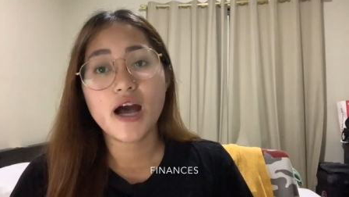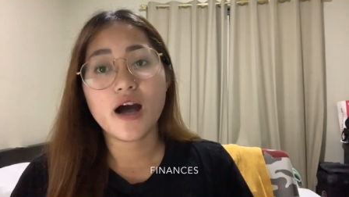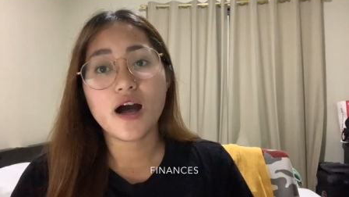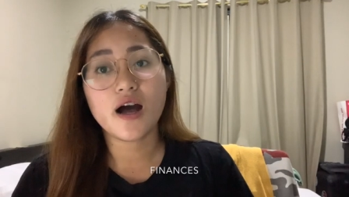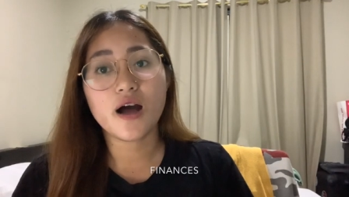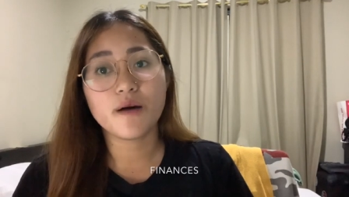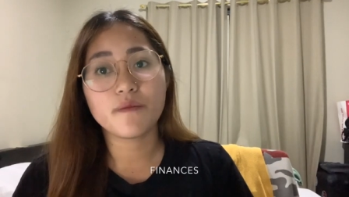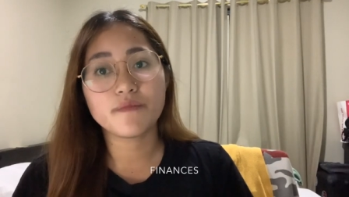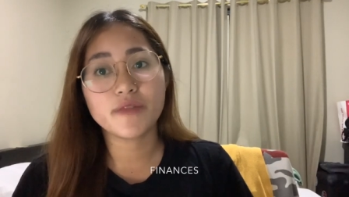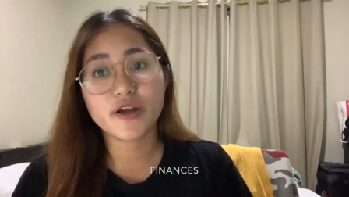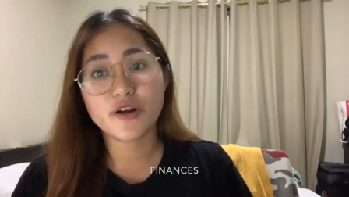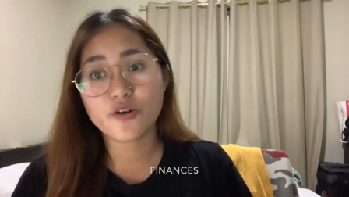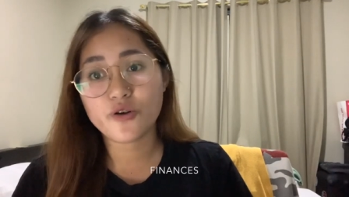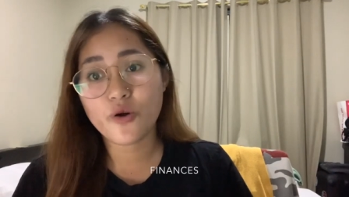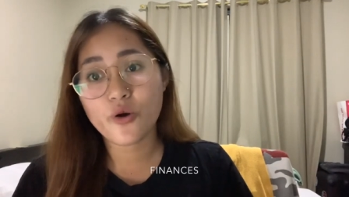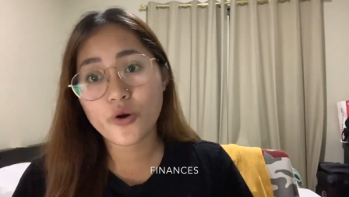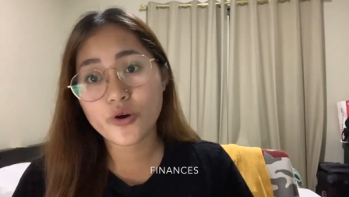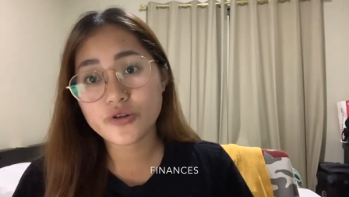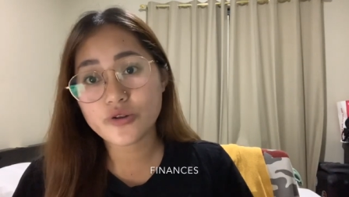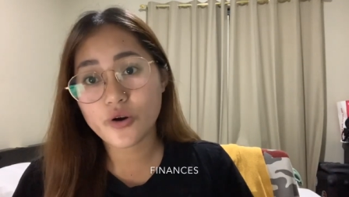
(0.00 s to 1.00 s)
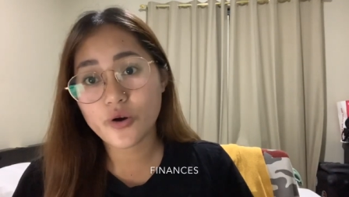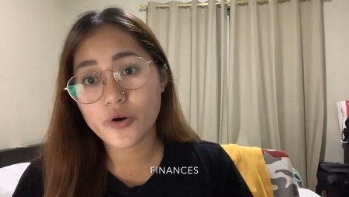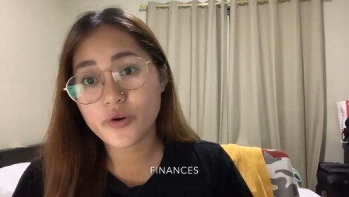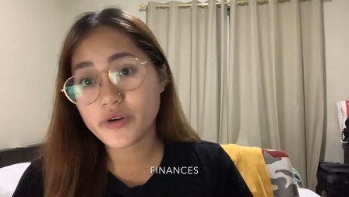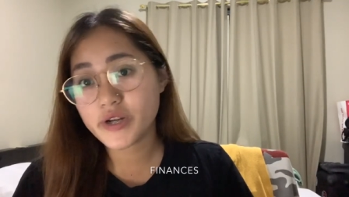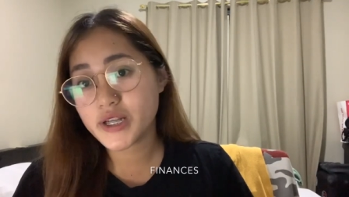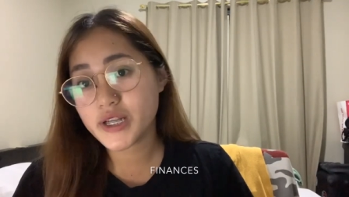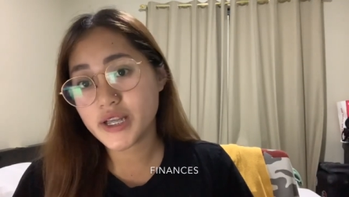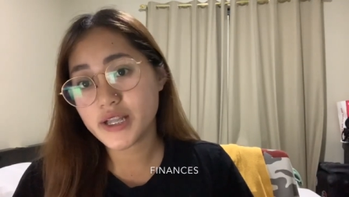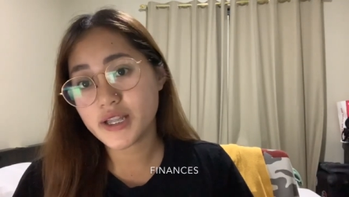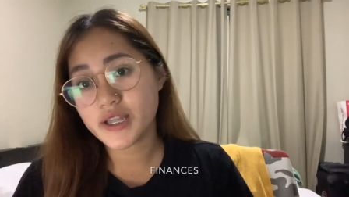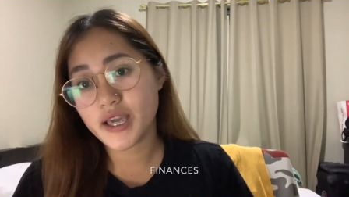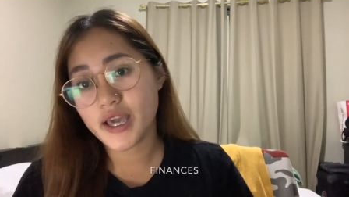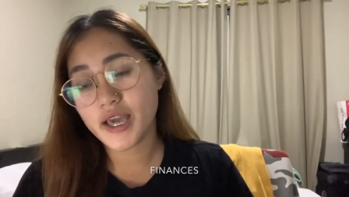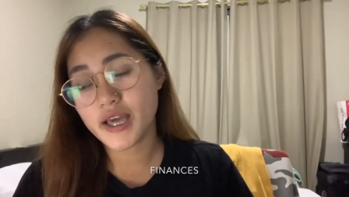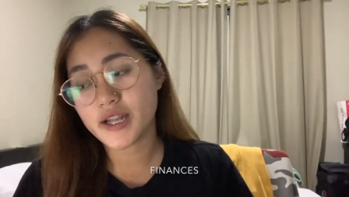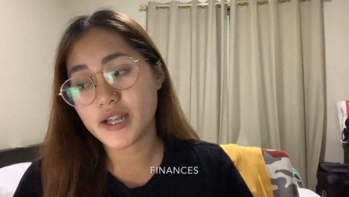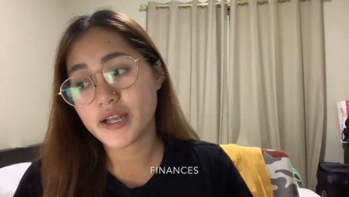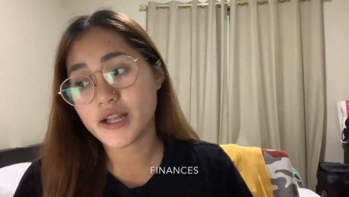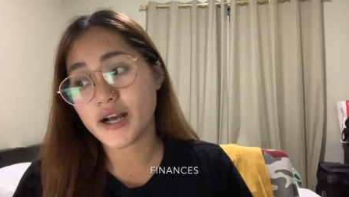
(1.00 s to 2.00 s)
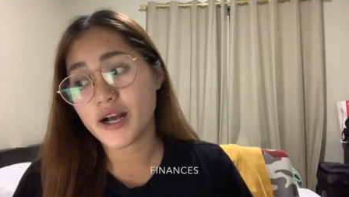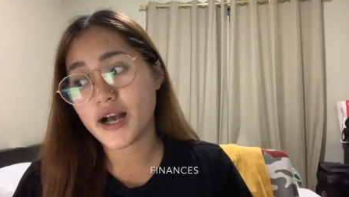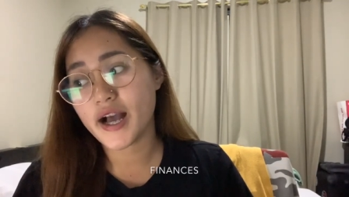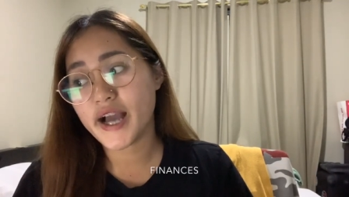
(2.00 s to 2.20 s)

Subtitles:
that are already in Canada,